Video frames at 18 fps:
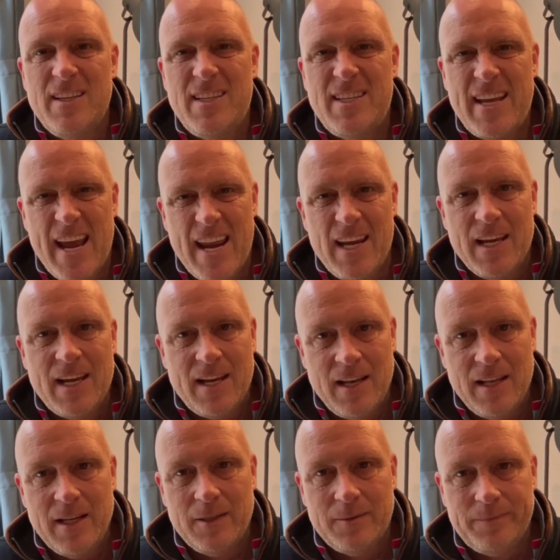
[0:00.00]

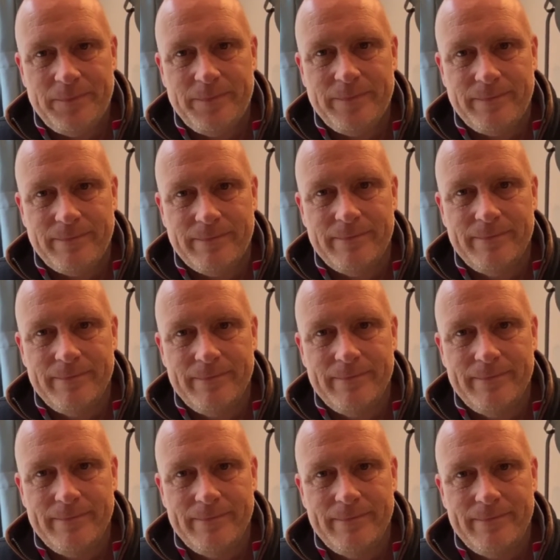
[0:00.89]
technically,
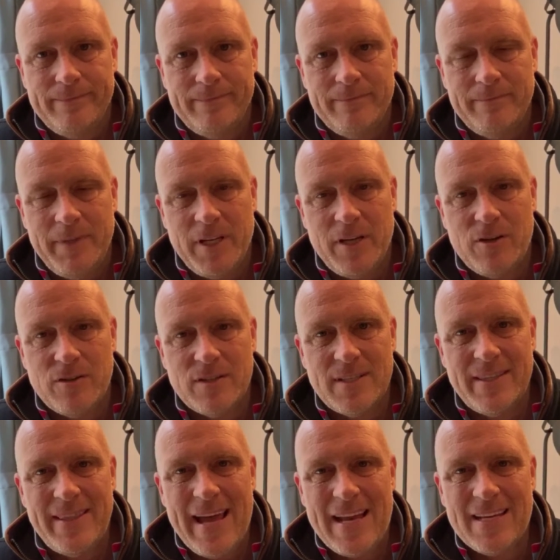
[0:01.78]

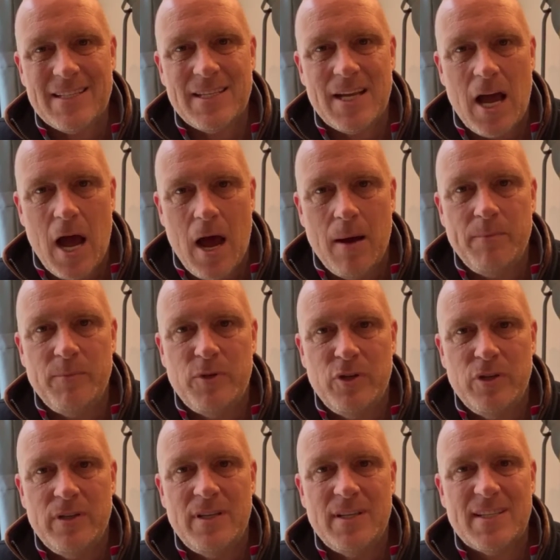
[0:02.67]
because that's up
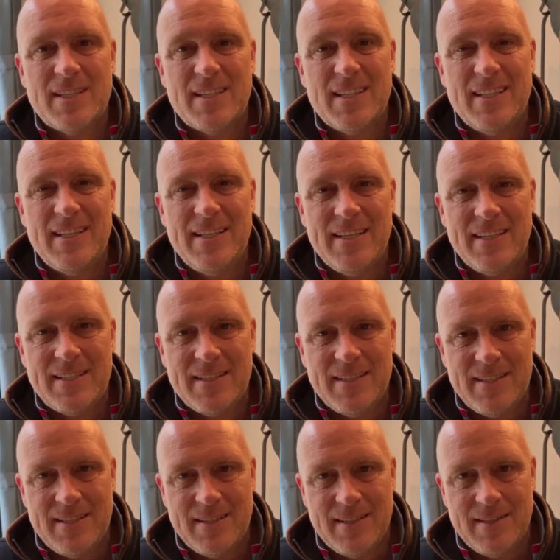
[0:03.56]
to the
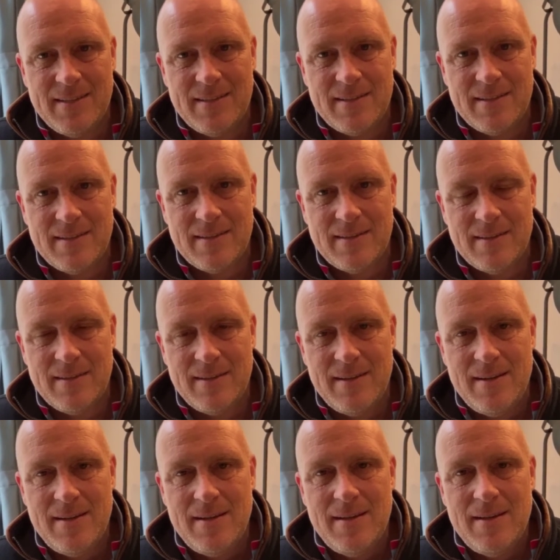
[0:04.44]
solicitors.
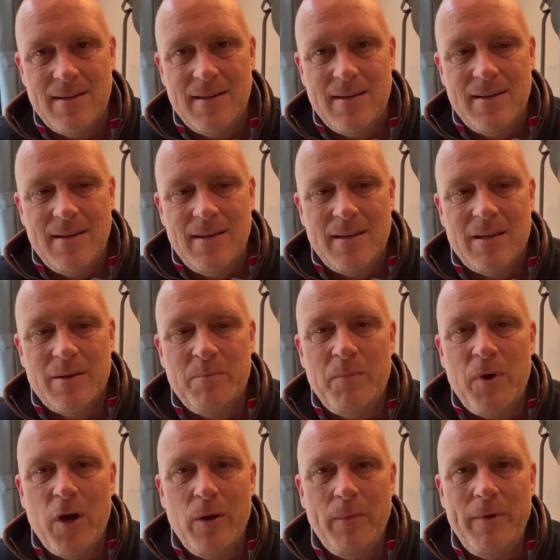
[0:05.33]
The
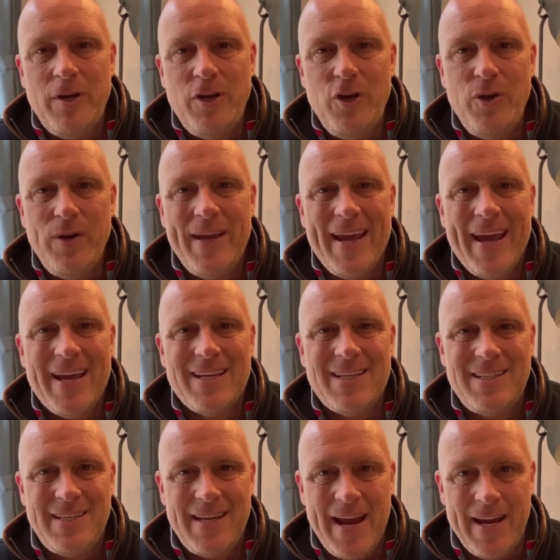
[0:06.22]
moment you
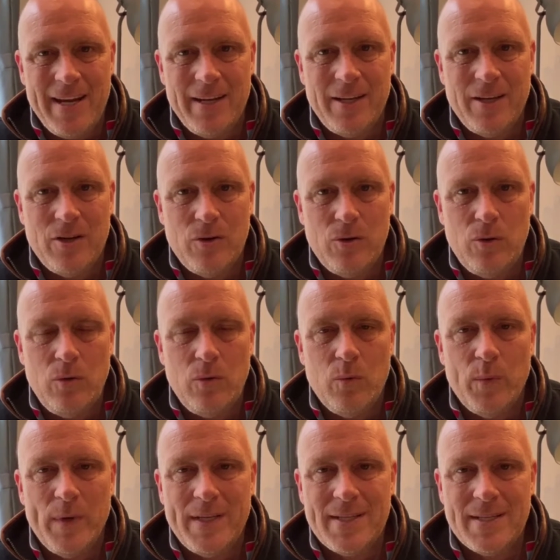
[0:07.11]
get
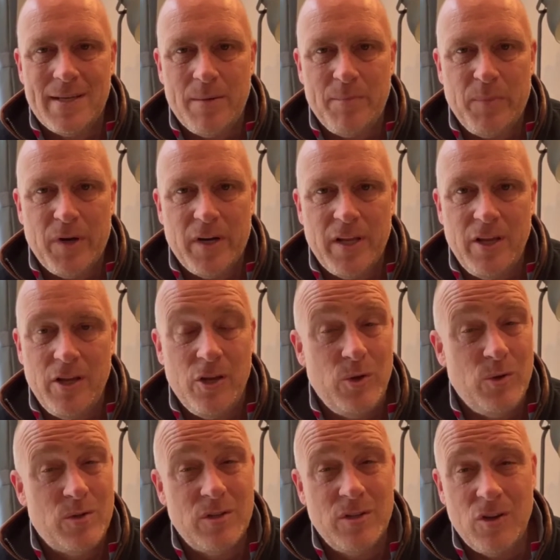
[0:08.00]
technical with somebody
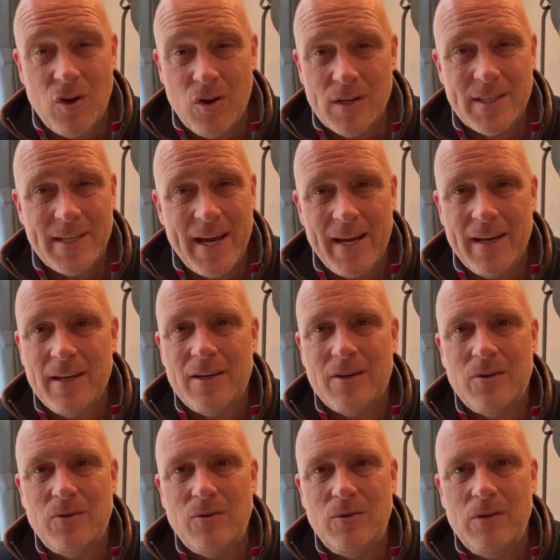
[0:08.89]
who's not
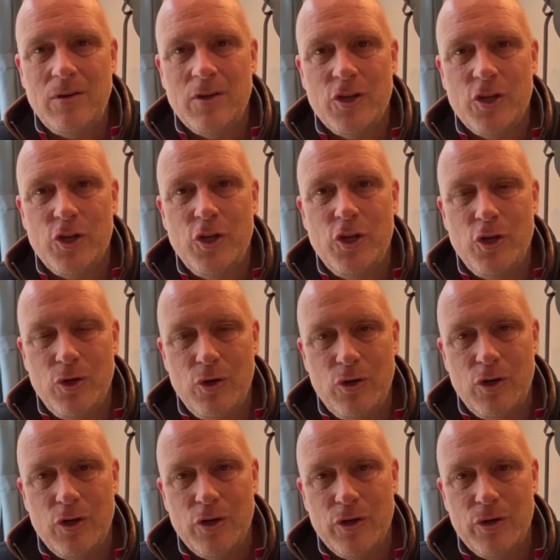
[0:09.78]
technical,
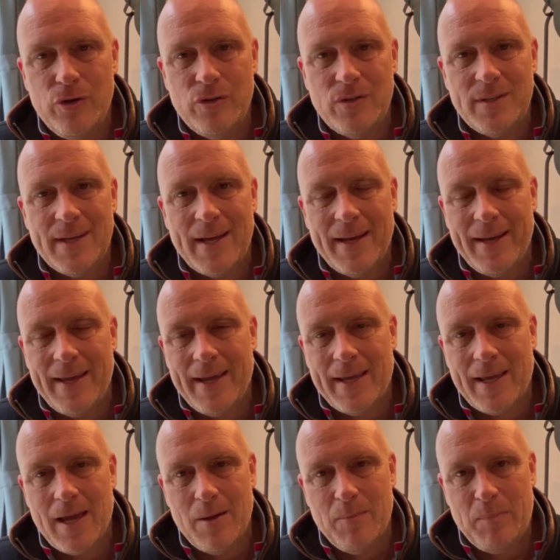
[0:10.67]
you lose and
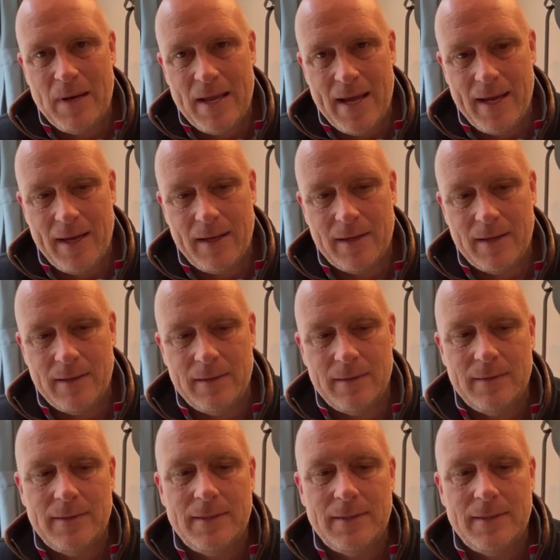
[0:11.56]
they go blank.